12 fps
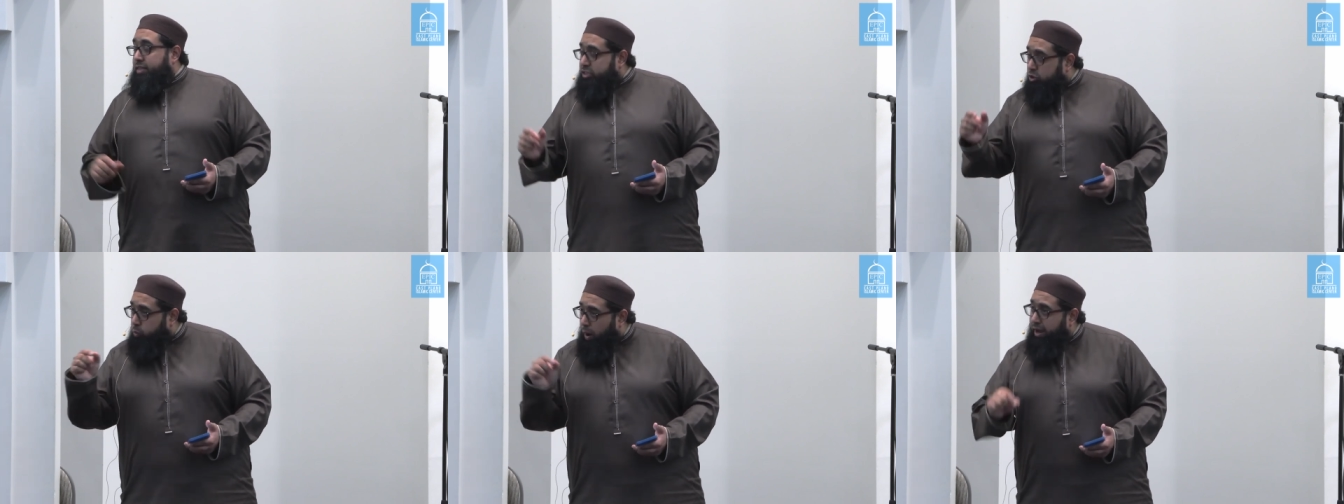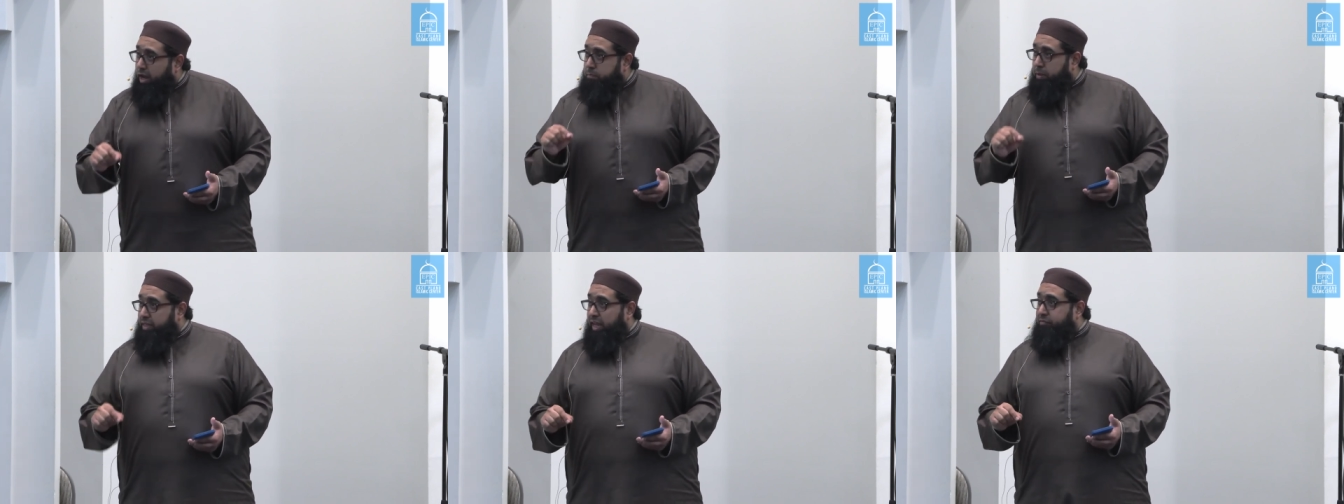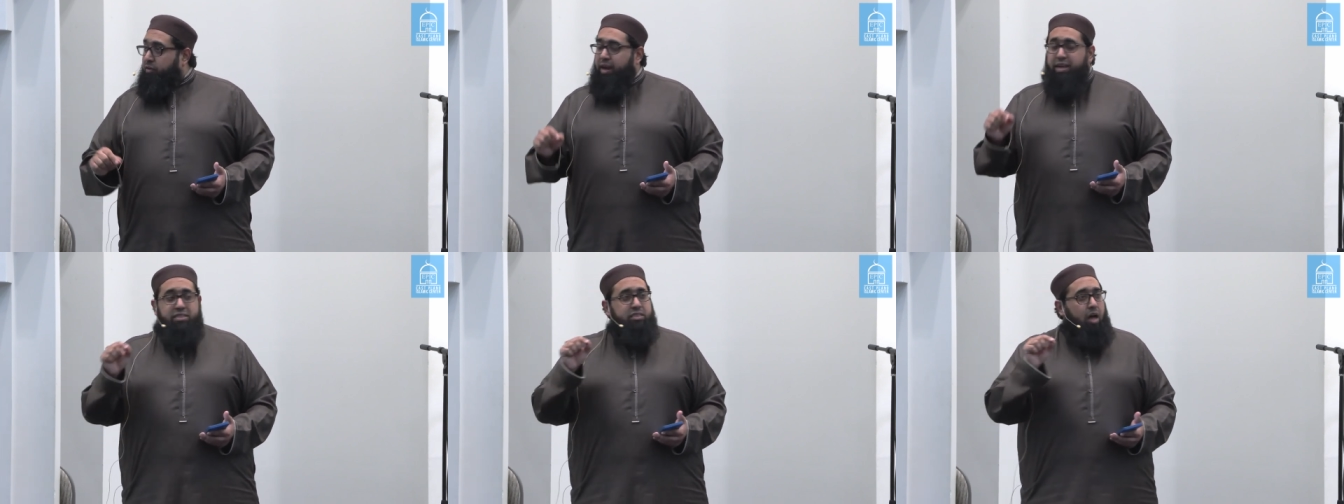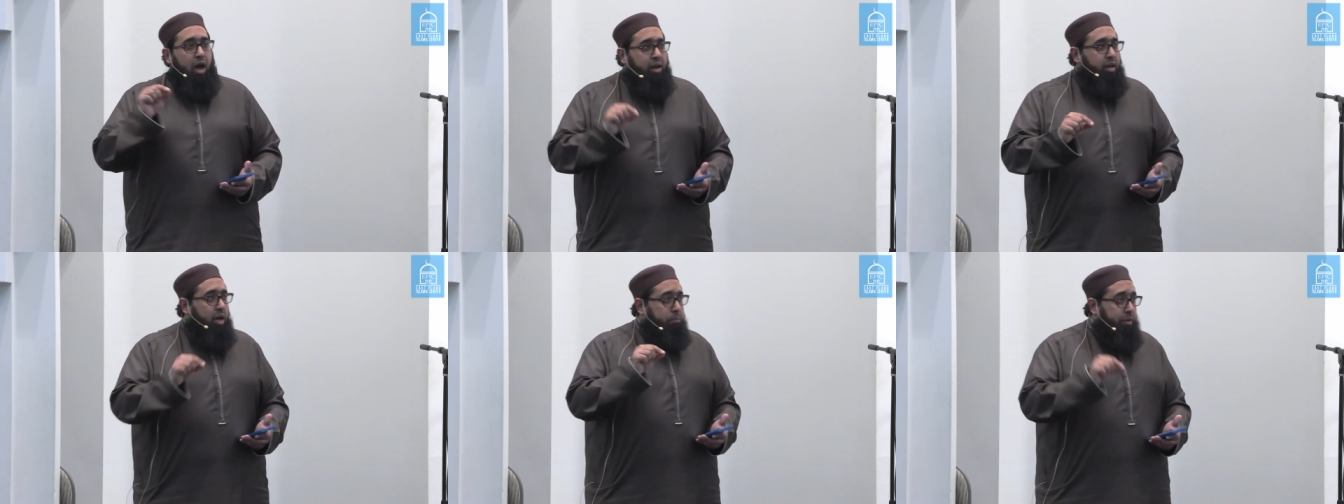This is why a believer is
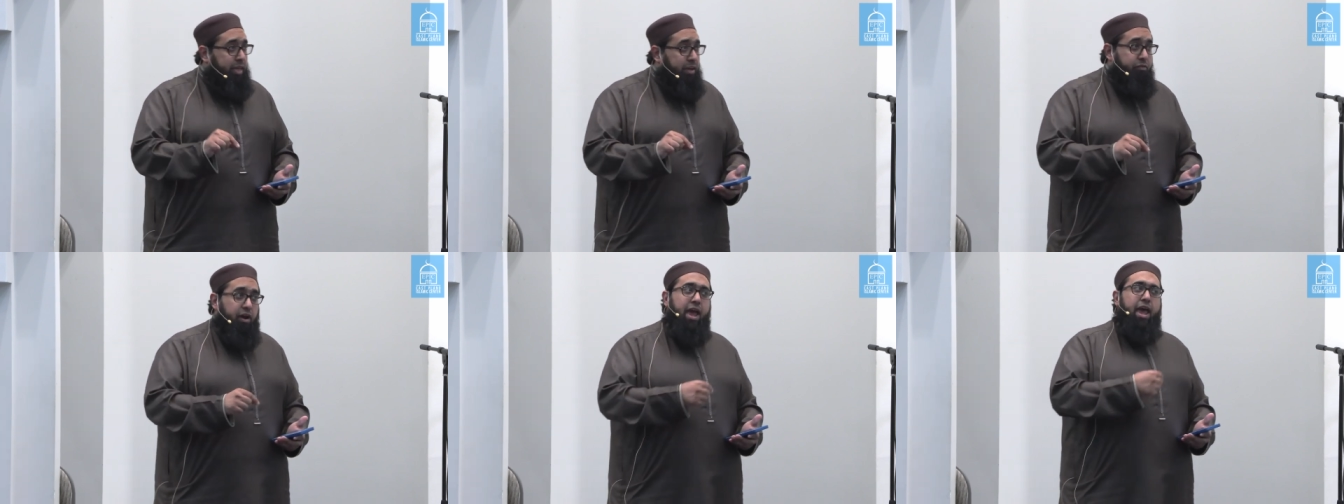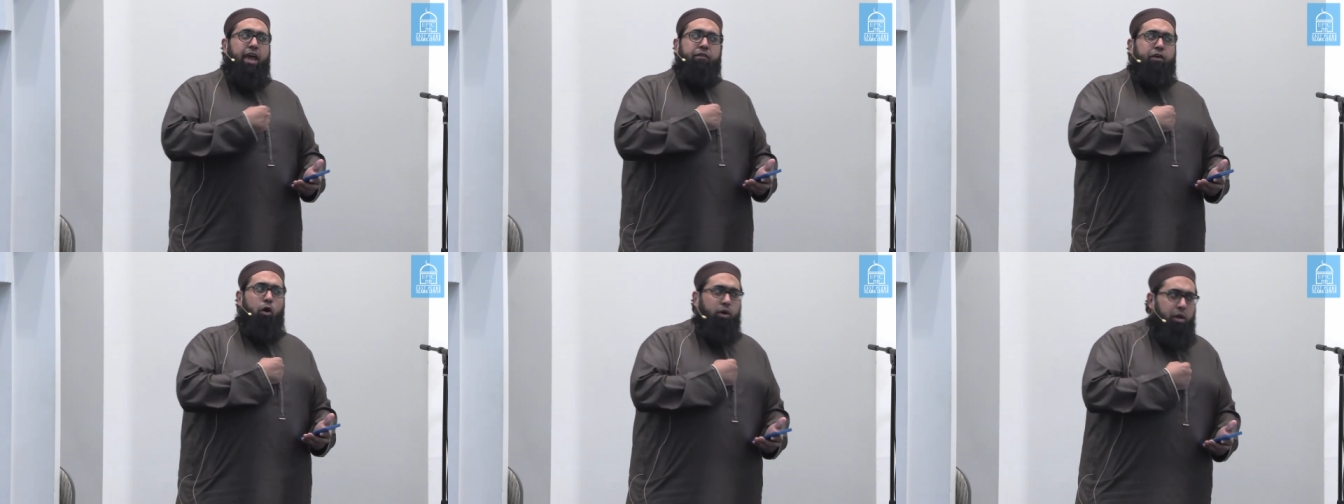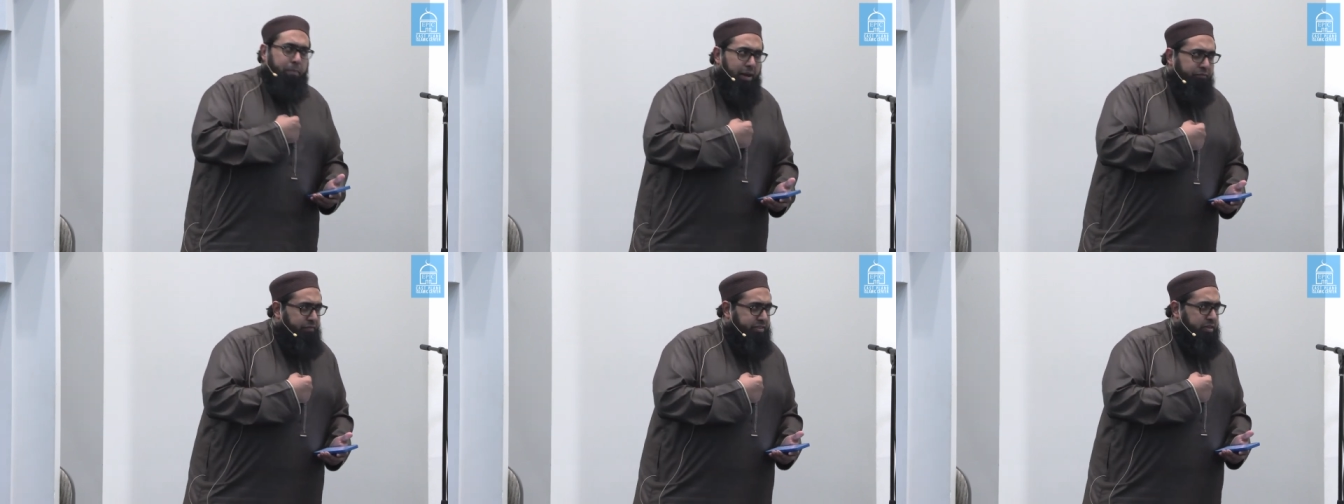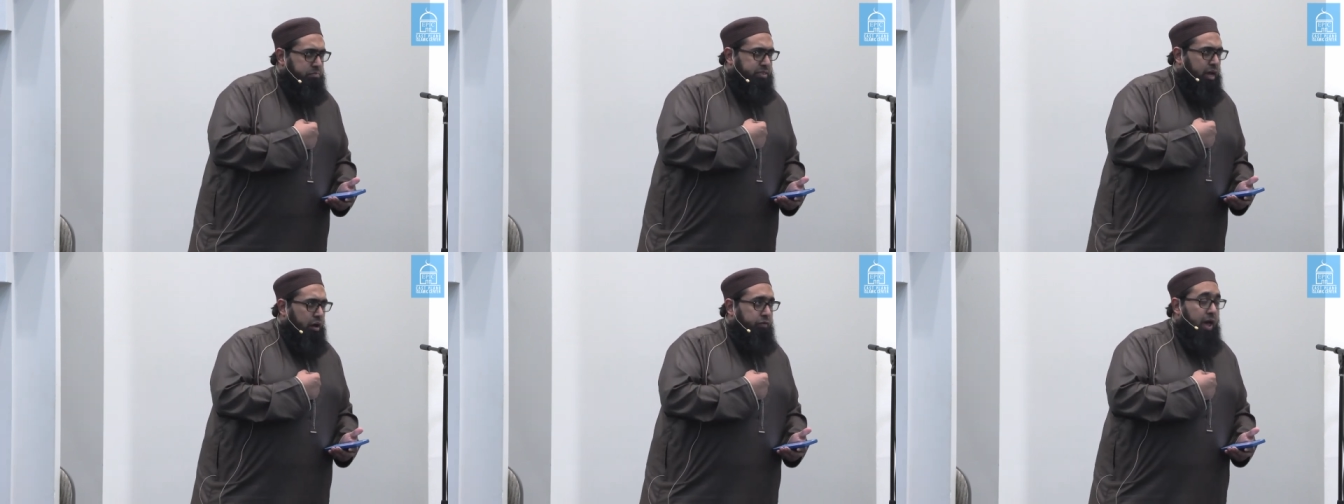not a believer if he only benefits
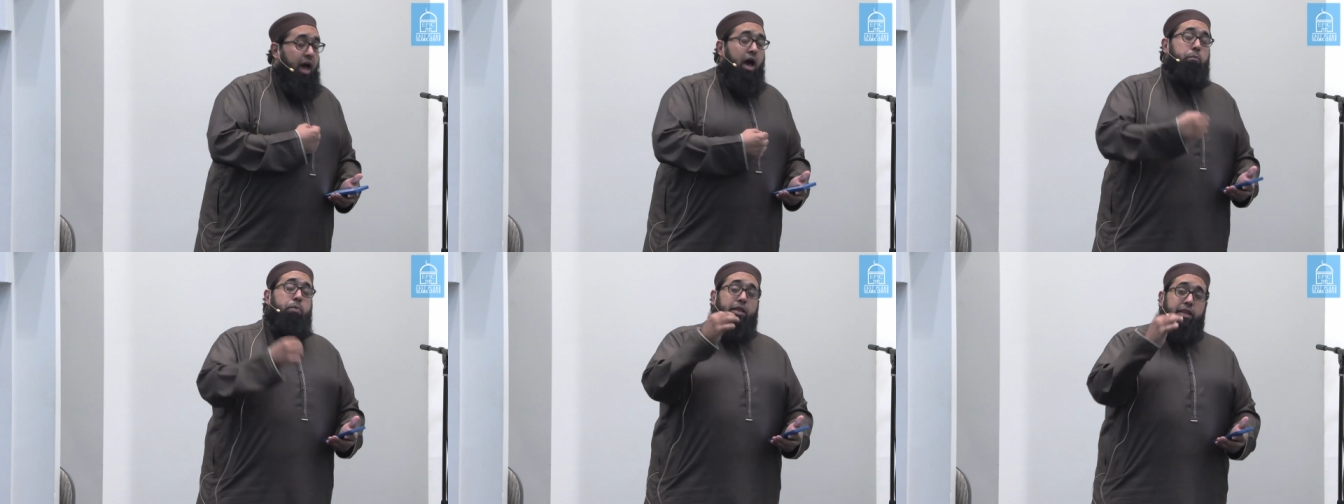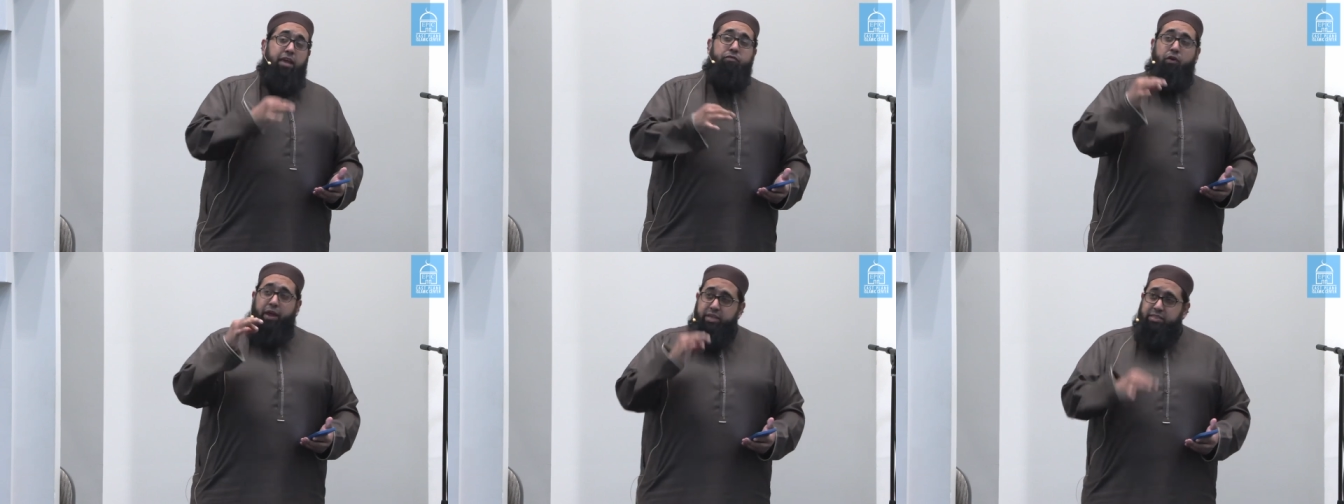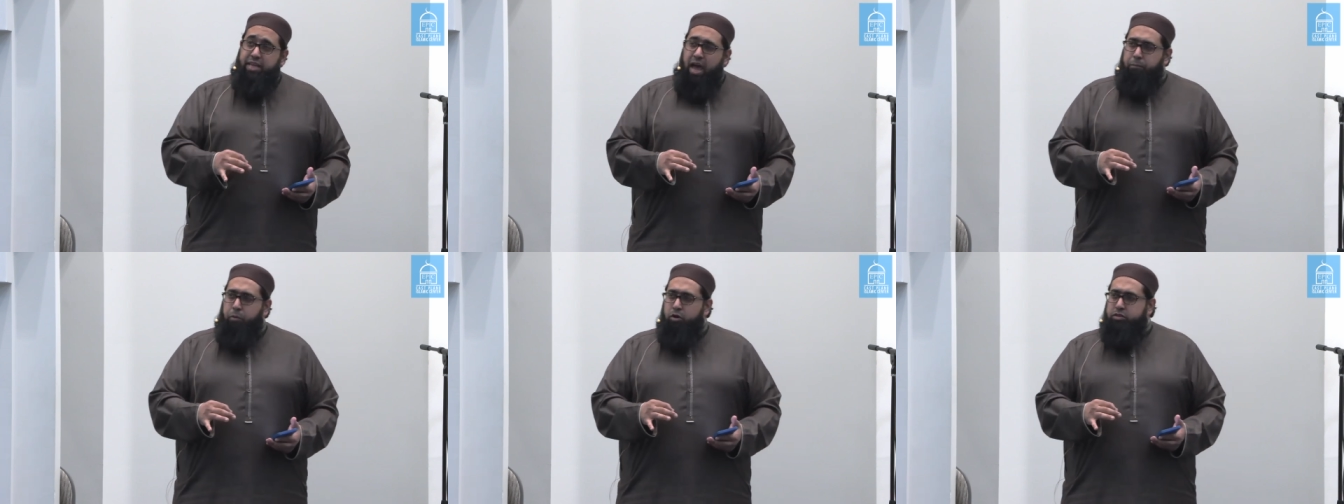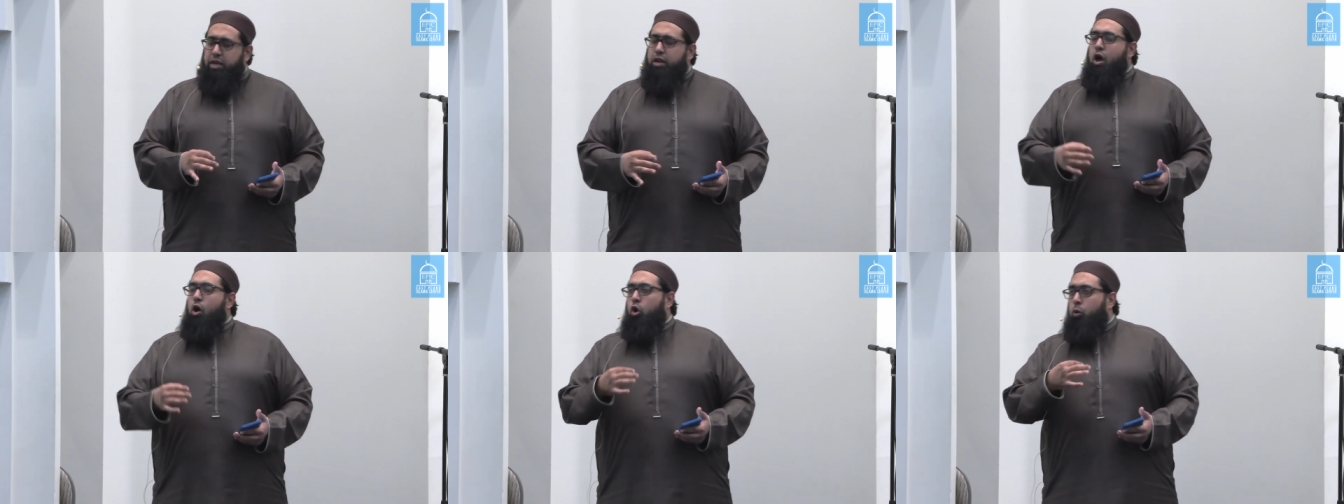himself. A believer is that person
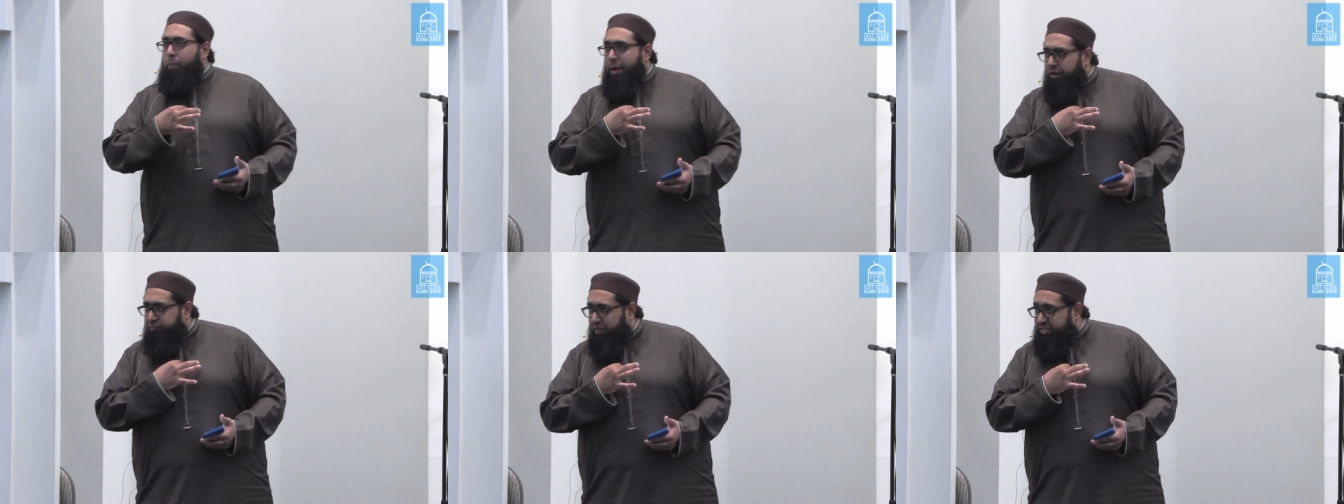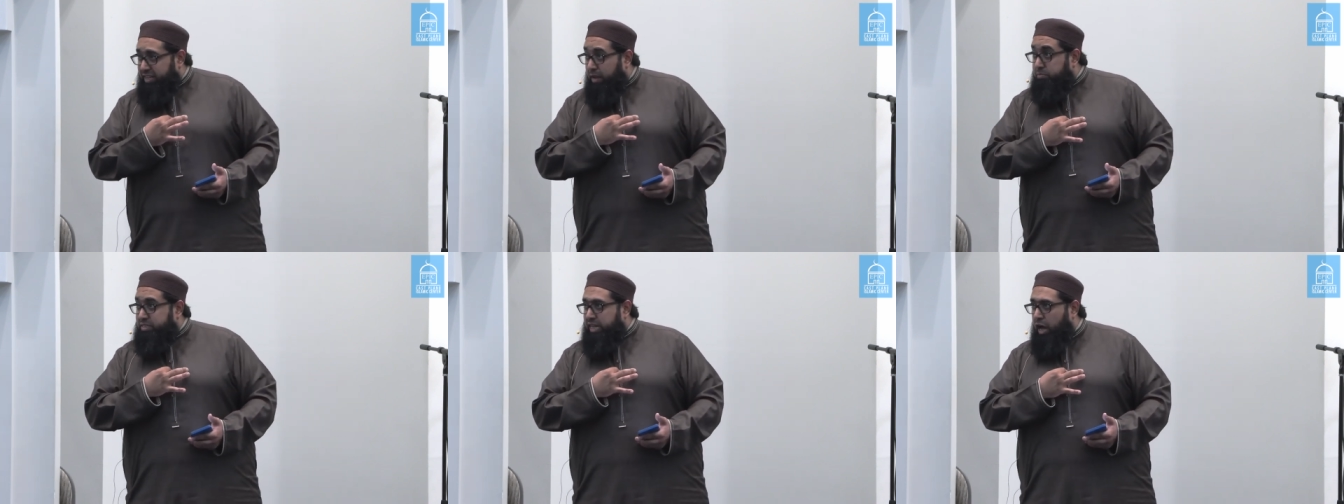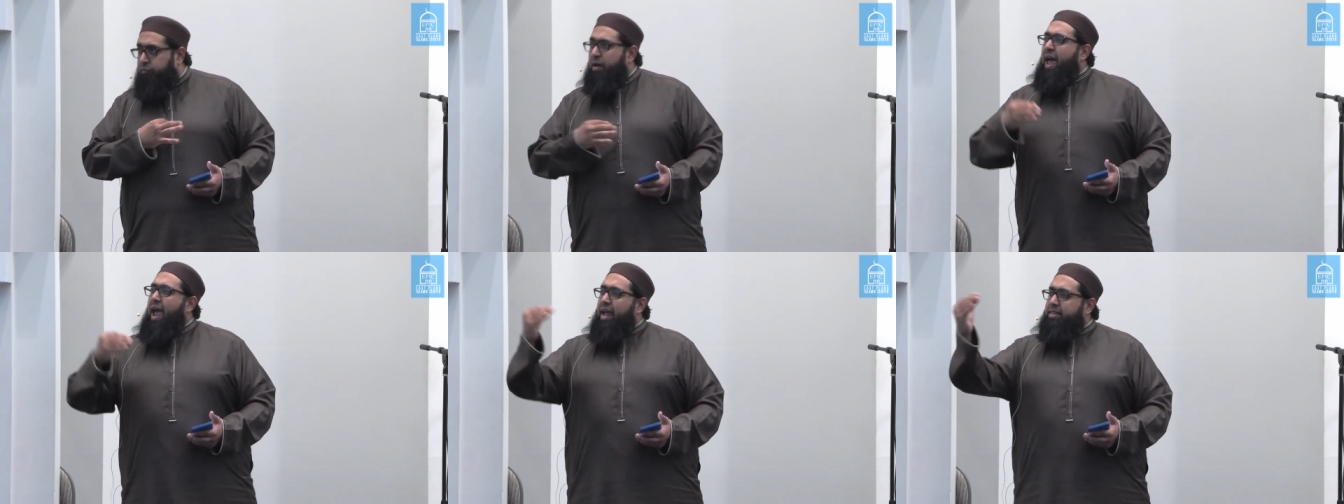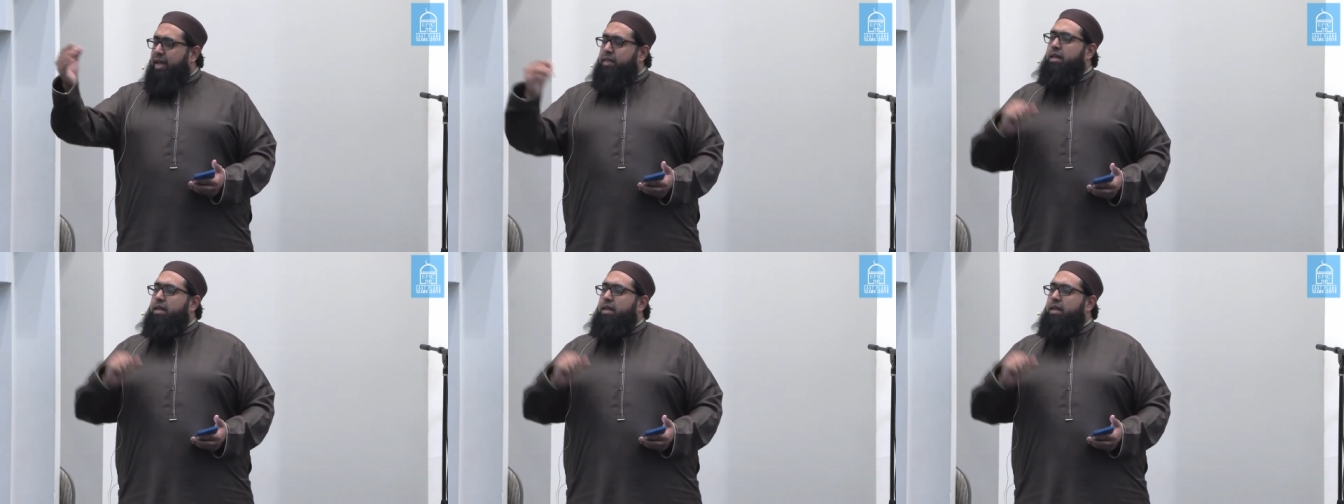who benefits himself and